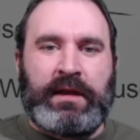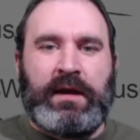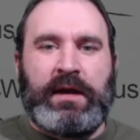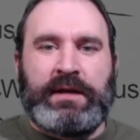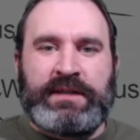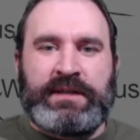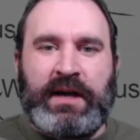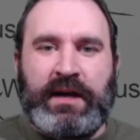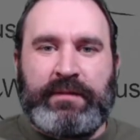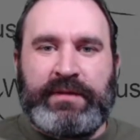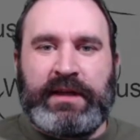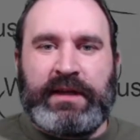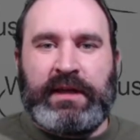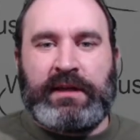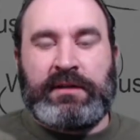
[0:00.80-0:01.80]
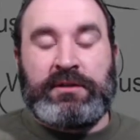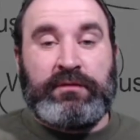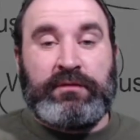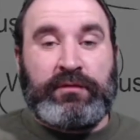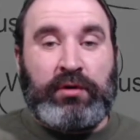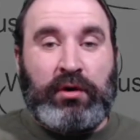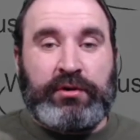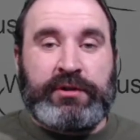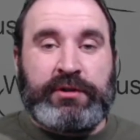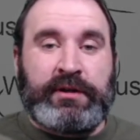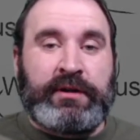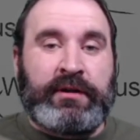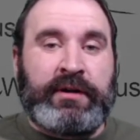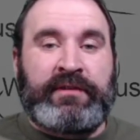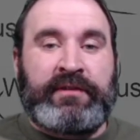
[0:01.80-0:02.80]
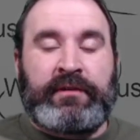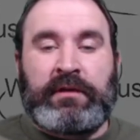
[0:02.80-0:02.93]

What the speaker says: time and again. You've called your internet service